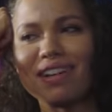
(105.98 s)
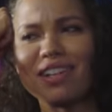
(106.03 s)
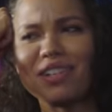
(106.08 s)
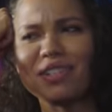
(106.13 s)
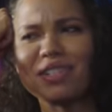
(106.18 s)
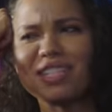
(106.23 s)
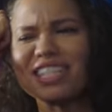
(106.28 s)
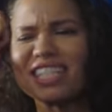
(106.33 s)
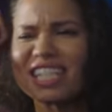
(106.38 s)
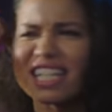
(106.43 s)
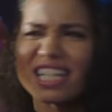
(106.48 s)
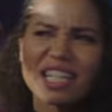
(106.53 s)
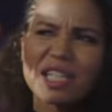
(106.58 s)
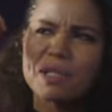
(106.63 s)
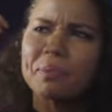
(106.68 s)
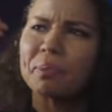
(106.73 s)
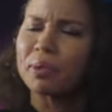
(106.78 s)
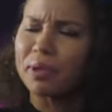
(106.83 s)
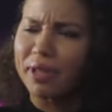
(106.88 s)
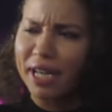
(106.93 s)

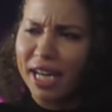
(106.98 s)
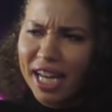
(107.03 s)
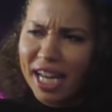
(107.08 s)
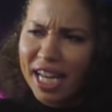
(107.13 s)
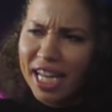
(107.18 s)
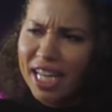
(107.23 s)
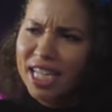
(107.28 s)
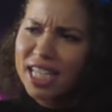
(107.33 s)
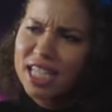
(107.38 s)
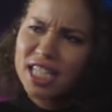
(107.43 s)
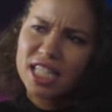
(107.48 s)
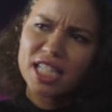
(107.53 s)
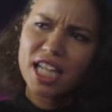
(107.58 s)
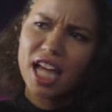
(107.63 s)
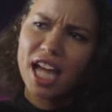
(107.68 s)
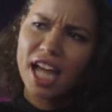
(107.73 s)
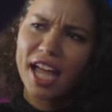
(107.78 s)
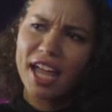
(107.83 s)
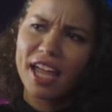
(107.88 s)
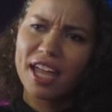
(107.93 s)
Christina's brain is
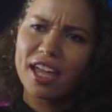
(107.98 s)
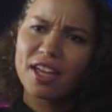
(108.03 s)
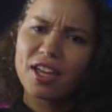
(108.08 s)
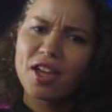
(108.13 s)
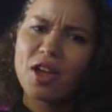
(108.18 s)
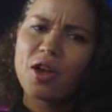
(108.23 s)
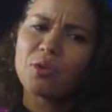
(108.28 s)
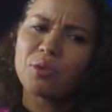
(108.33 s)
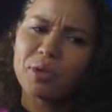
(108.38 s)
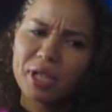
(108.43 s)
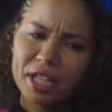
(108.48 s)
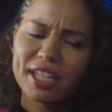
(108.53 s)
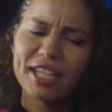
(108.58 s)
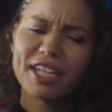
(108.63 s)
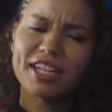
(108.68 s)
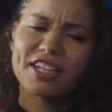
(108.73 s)
like really